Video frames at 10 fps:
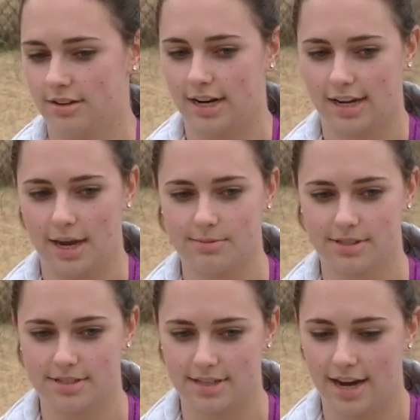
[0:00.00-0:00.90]
And then I came
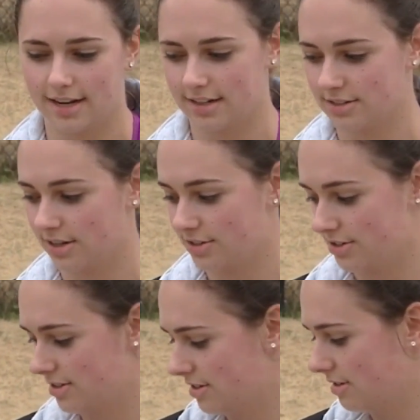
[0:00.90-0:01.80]
to the side and I saw
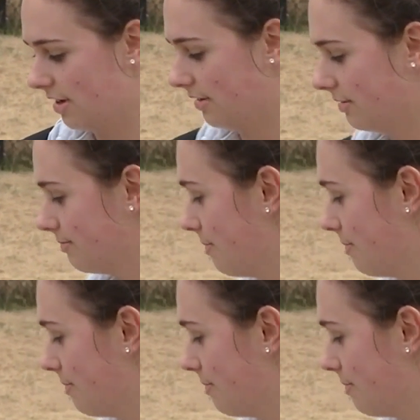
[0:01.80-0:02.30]
just a